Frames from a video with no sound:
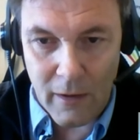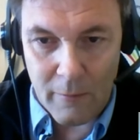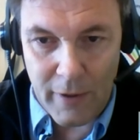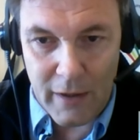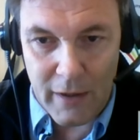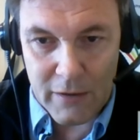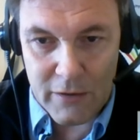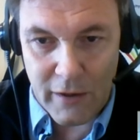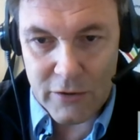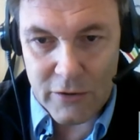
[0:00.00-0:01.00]
paying
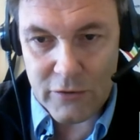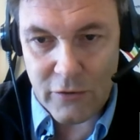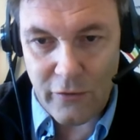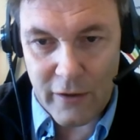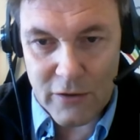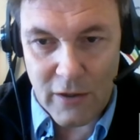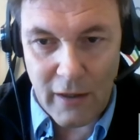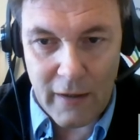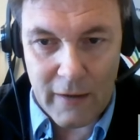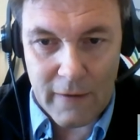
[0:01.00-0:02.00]
attention to things
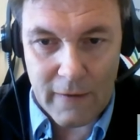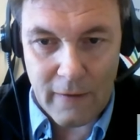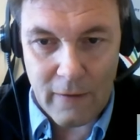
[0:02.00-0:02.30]
like